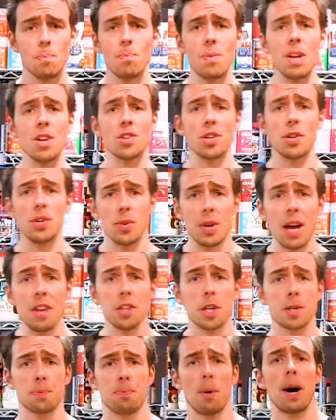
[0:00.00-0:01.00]
So you get
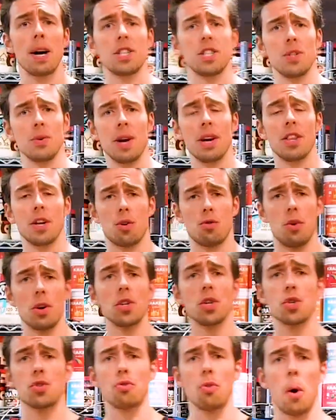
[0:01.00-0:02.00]
the spice, you get the
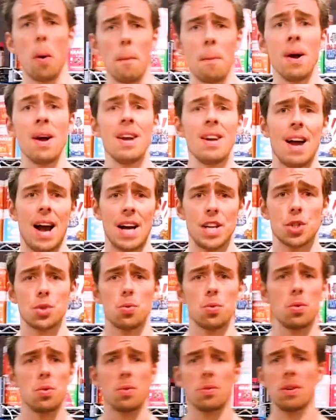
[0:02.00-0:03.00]
crunch from
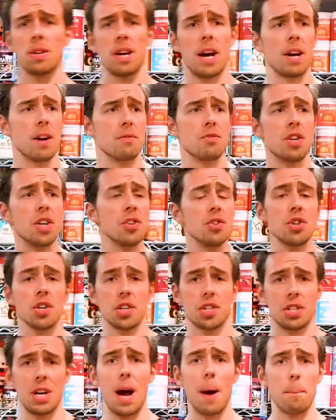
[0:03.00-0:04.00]
actual kind of ginger
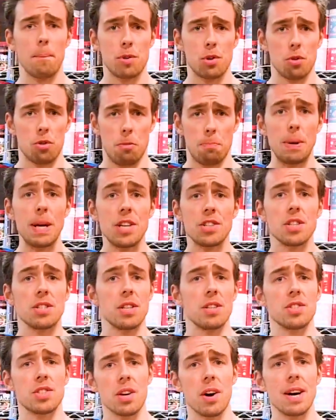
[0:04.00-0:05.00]
snap sort of pieces
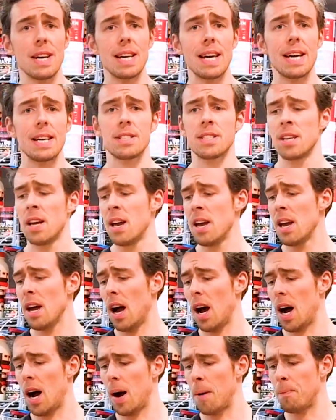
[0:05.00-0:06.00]
inside it.
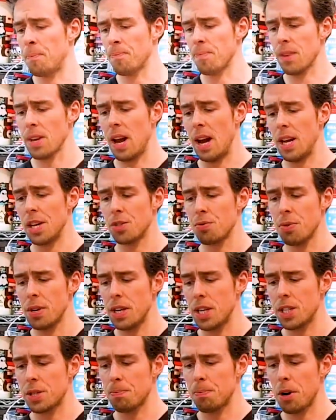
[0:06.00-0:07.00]
Yeah, it's really
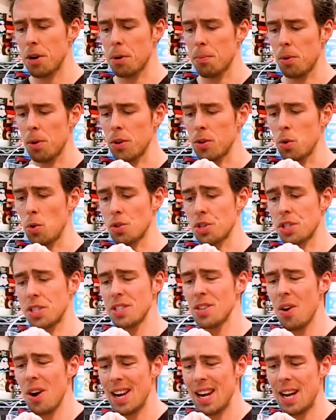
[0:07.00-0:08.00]
spreadable and gorgeous. And
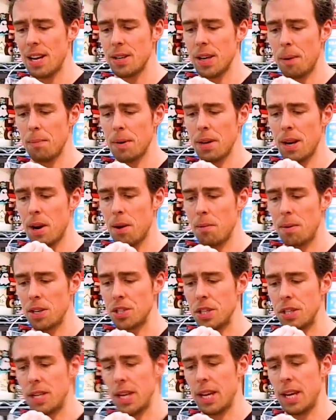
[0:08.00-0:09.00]
not, I mean, now I'm
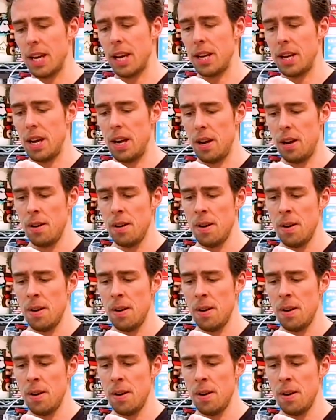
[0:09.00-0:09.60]
actually digging in here.